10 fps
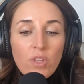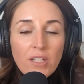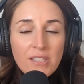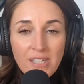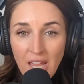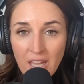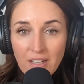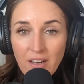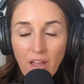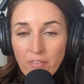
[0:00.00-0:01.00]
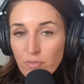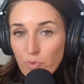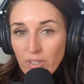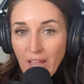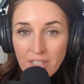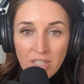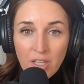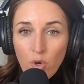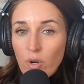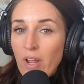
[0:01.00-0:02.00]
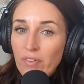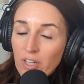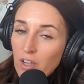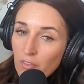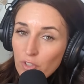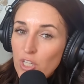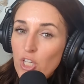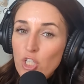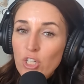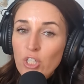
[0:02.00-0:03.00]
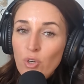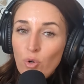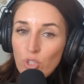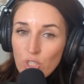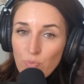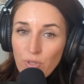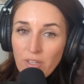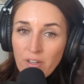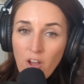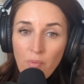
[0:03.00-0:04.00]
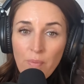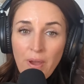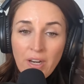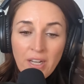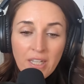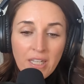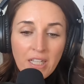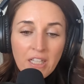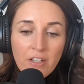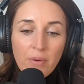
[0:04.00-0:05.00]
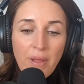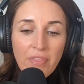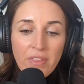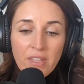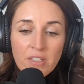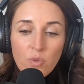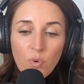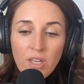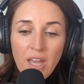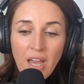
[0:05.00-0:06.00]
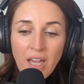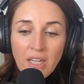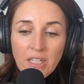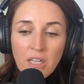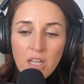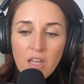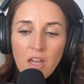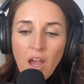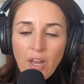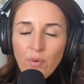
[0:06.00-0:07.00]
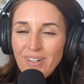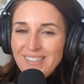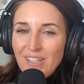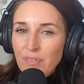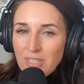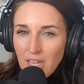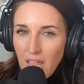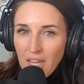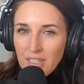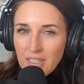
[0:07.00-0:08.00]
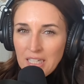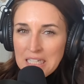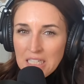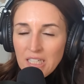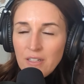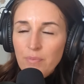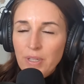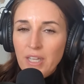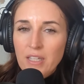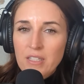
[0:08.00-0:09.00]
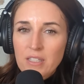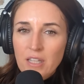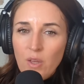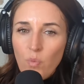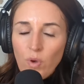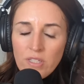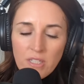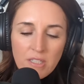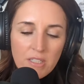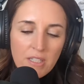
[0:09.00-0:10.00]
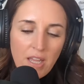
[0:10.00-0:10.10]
Instead of relaxing or having a conversation or just being calm about it and getting clear about things, I don't want to even say heated because it wasn't